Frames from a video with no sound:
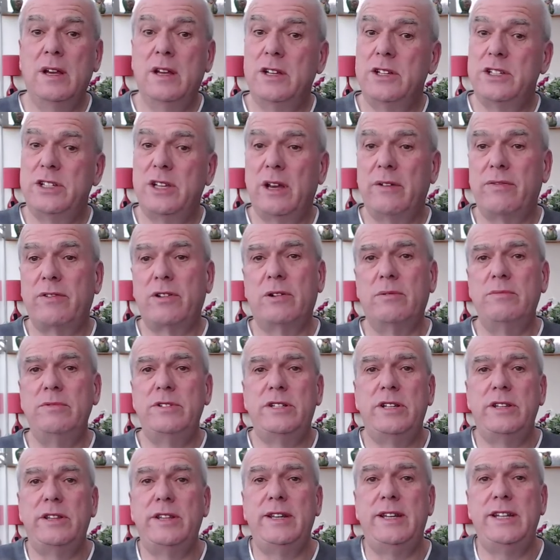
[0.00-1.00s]
So I've come
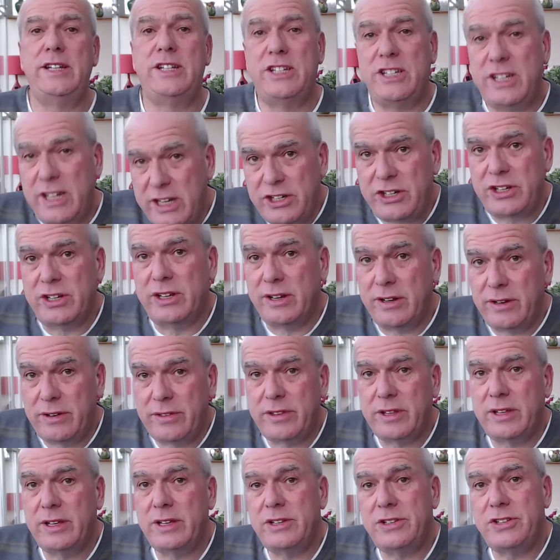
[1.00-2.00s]
to the decision
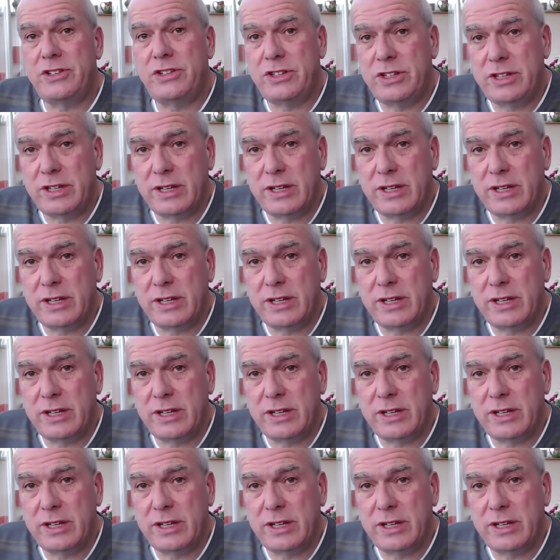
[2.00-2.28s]
that